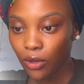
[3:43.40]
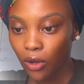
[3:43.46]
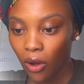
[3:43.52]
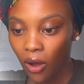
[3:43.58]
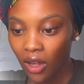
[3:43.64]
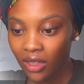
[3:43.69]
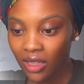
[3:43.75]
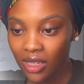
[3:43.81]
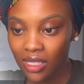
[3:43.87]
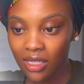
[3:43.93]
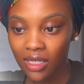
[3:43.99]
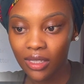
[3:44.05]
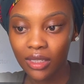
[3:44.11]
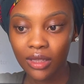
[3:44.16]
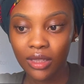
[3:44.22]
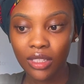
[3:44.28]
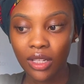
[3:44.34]
All these
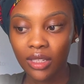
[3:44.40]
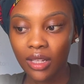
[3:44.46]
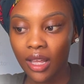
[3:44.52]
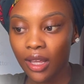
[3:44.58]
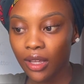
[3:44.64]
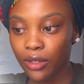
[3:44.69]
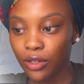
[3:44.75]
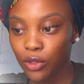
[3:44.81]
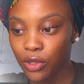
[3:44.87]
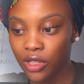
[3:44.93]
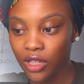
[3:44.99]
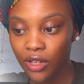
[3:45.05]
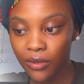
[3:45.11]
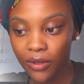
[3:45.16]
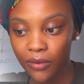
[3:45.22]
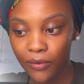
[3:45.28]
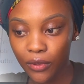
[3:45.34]
things, you see
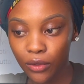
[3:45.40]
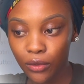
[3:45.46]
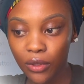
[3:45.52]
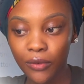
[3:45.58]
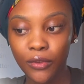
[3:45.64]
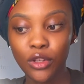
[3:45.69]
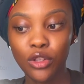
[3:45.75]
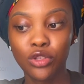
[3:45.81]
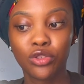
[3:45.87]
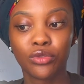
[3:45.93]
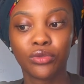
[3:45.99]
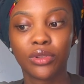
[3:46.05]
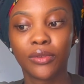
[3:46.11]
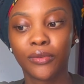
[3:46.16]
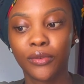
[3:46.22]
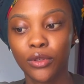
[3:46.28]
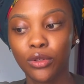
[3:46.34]
review. Review is to
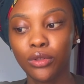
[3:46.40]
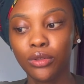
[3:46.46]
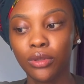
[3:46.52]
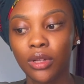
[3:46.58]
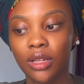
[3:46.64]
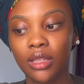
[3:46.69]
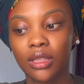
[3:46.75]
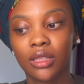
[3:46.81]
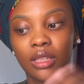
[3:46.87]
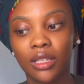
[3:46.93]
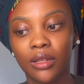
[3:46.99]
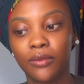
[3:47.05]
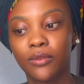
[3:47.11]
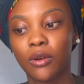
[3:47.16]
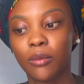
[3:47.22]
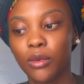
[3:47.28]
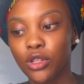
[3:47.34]
review the
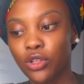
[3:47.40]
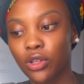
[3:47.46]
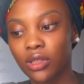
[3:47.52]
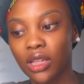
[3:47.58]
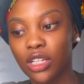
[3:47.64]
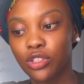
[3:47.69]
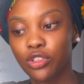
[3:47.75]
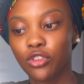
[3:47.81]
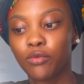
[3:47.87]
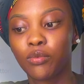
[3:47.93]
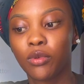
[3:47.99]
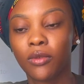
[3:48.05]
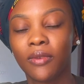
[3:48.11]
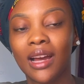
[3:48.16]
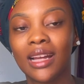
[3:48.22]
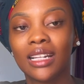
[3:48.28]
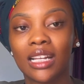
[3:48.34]
information that you
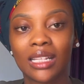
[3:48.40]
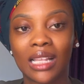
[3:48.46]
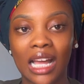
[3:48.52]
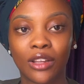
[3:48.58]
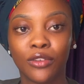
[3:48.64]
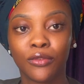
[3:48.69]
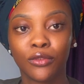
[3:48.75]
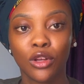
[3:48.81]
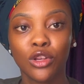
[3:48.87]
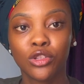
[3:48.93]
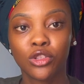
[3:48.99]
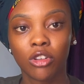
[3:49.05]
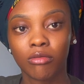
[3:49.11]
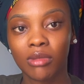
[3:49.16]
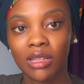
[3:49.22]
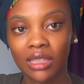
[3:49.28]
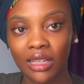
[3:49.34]
provided and you've not
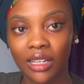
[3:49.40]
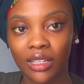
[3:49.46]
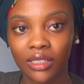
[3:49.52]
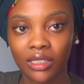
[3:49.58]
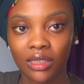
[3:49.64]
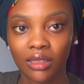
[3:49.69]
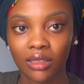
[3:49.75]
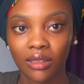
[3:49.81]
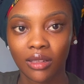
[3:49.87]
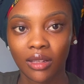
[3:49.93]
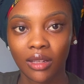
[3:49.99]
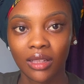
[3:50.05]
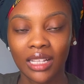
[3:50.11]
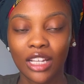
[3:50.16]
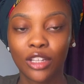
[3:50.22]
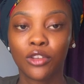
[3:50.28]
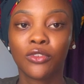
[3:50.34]
submitted.
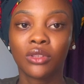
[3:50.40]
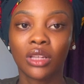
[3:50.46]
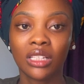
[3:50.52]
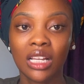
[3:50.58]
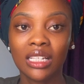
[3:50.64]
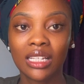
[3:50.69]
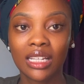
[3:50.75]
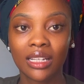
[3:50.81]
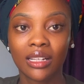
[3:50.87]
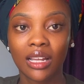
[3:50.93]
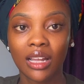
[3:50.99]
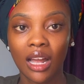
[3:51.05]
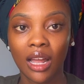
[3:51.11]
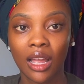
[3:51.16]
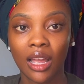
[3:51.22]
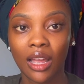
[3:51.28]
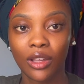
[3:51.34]
Like you started
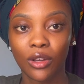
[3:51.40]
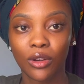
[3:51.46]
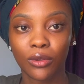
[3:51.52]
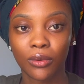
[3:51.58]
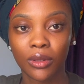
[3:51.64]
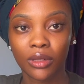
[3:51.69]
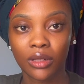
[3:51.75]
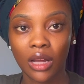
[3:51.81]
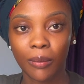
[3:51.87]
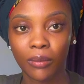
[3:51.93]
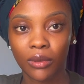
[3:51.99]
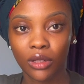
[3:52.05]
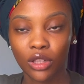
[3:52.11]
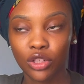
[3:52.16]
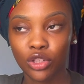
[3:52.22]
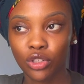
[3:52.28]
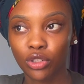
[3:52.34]
your
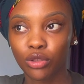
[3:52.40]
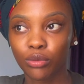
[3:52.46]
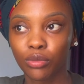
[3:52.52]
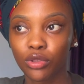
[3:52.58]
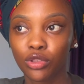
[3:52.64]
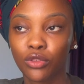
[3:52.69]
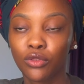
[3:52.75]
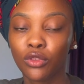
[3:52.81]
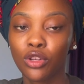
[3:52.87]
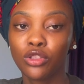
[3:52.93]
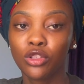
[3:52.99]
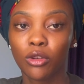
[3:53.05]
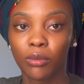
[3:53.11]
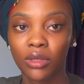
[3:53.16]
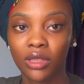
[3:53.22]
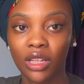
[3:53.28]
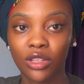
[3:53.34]
application, but you've not
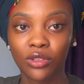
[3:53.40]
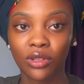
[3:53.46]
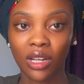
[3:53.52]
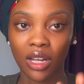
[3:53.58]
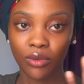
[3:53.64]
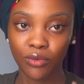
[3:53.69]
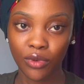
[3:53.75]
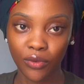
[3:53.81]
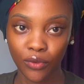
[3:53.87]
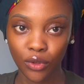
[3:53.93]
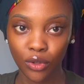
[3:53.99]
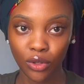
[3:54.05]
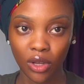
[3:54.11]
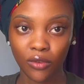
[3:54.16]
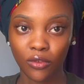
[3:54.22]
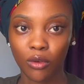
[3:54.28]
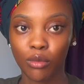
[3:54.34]
submitted. You can review your
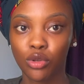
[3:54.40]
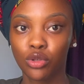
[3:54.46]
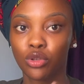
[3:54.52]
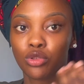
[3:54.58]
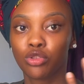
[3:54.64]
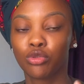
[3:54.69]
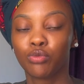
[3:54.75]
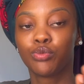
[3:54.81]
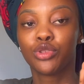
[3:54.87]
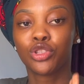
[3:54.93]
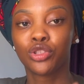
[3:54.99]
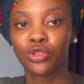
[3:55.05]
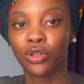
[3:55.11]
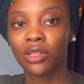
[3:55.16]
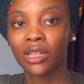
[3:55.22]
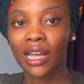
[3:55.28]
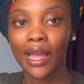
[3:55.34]
information to be
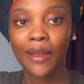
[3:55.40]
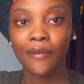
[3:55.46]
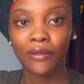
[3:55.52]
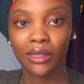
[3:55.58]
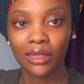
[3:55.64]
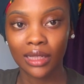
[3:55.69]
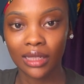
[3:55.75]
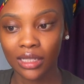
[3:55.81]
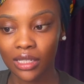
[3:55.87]
sure that everything